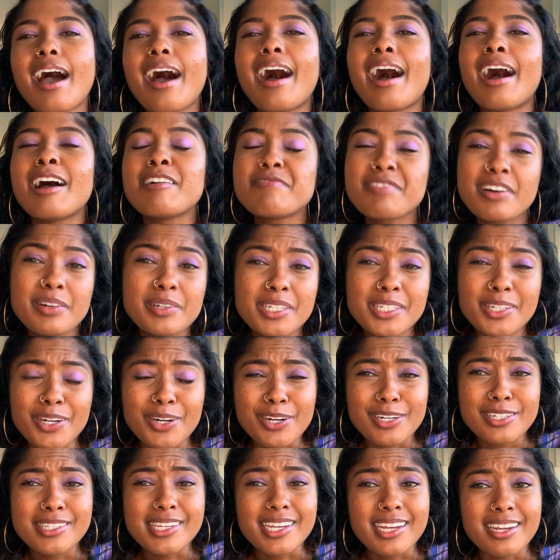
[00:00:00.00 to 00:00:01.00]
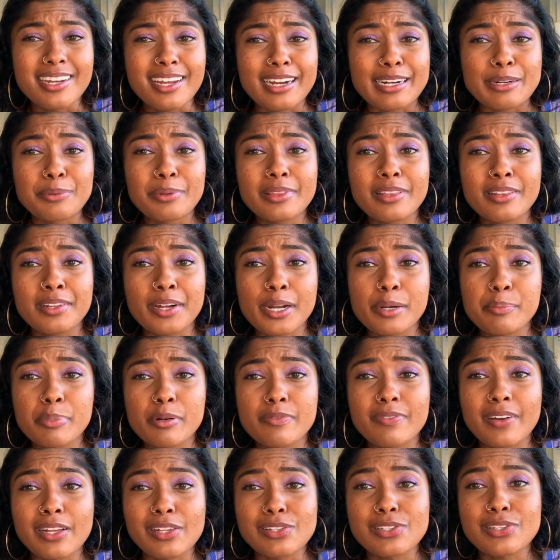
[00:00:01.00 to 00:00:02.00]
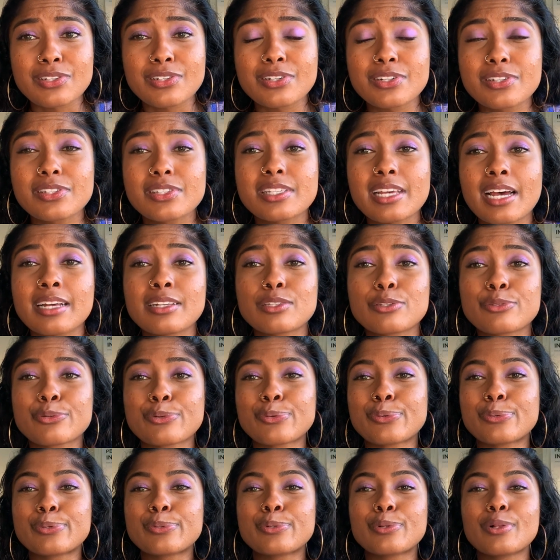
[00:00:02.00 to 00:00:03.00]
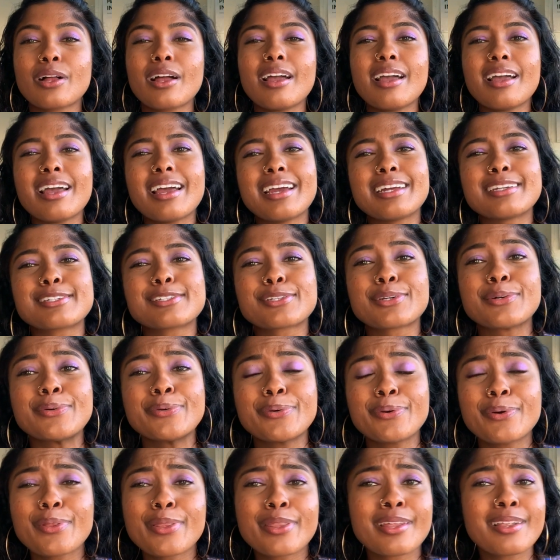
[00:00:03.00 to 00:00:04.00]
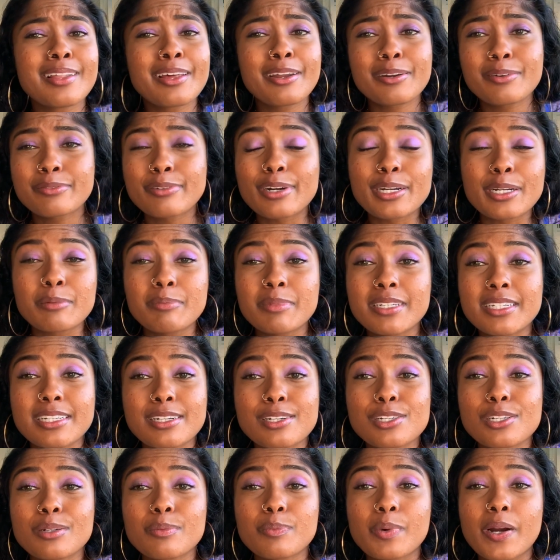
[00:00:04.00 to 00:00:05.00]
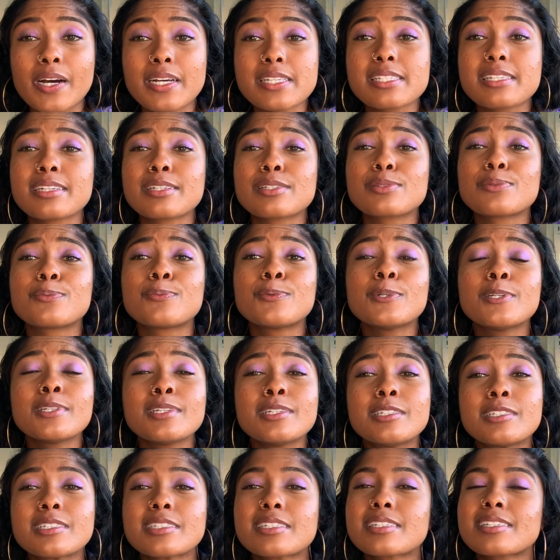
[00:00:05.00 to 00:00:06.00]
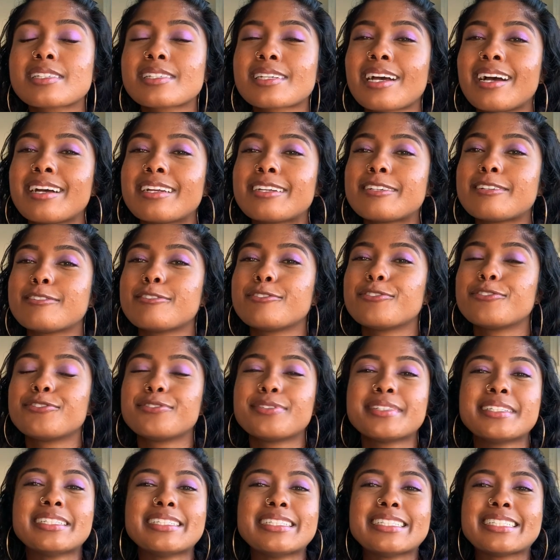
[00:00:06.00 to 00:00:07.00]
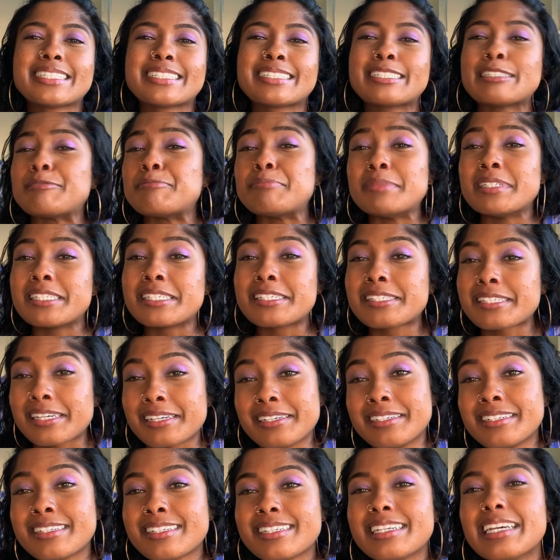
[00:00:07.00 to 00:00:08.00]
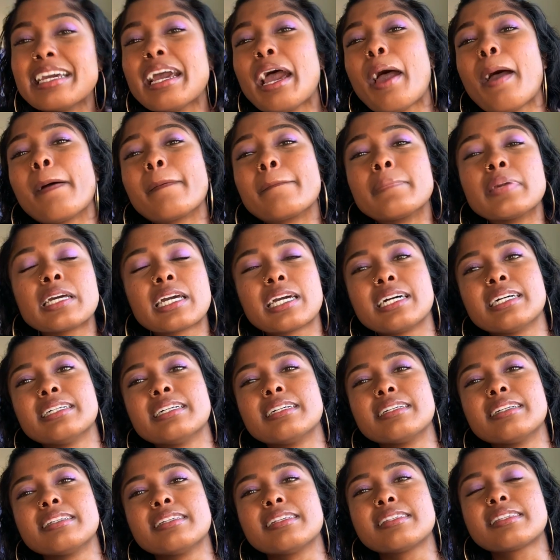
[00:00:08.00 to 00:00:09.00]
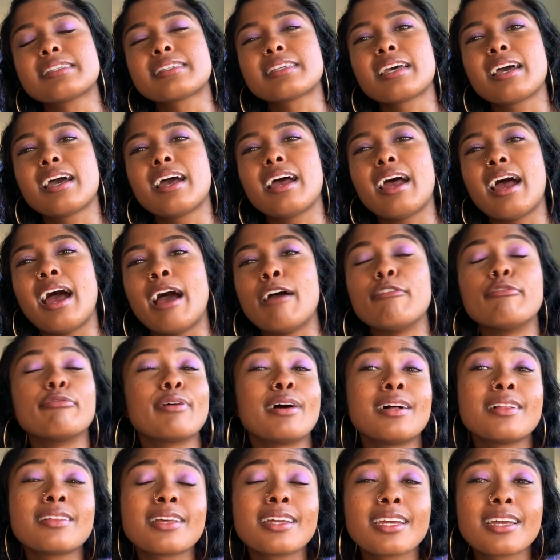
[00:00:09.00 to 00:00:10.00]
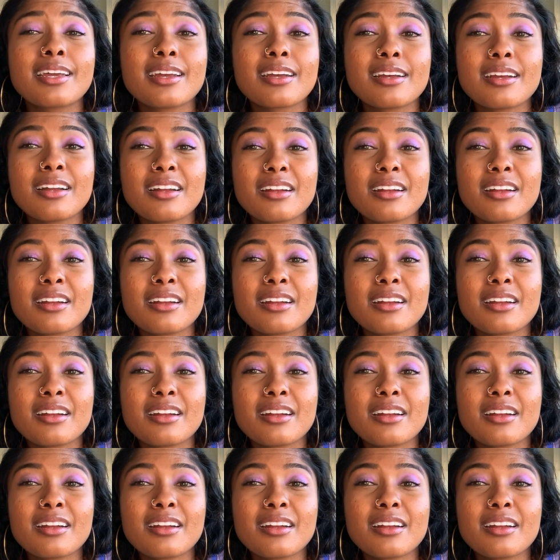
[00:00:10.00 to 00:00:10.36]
I found it hard to connect with a lot of professors at school, and so the letter of recommendation process really just kind of gave me anxiety because I felt like